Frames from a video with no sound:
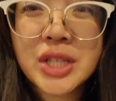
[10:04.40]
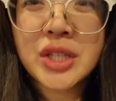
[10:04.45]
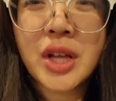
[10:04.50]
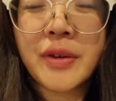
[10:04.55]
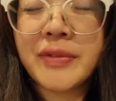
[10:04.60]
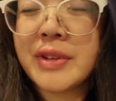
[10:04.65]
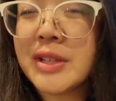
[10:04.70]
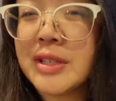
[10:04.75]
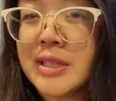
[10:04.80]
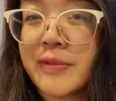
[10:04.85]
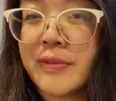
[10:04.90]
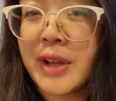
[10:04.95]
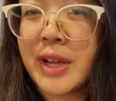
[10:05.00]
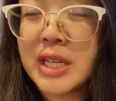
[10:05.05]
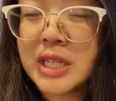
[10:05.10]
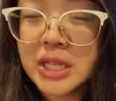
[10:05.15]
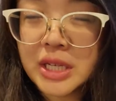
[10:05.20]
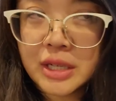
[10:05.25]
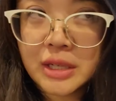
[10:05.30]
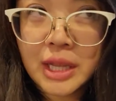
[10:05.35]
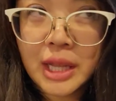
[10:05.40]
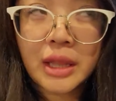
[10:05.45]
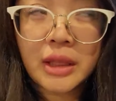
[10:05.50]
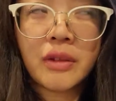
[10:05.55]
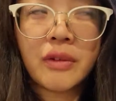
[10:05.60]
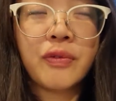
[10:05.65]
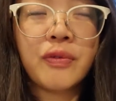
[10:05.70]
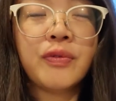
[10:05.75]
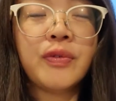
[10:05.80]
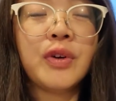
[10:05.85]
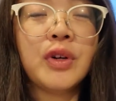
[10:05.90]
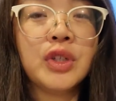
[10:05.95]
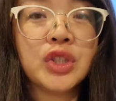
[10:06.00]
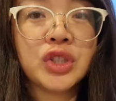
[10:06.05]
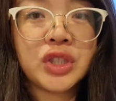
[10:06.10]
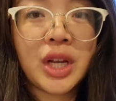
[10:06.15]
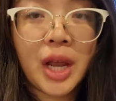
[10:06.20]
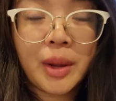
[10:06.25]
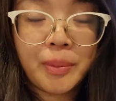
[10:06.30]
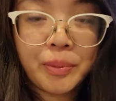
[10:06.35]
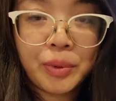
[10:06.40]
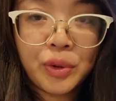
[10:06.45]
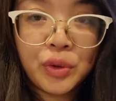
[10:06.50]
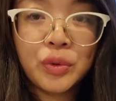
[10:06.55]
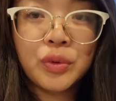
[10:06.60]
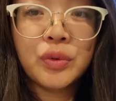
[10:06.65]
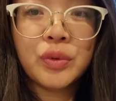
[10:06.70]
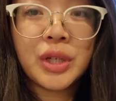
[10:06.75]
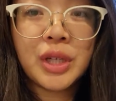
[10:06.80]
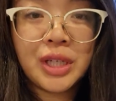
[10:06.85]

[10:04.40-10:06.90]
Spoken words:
as soft as if I did like the full shampoo,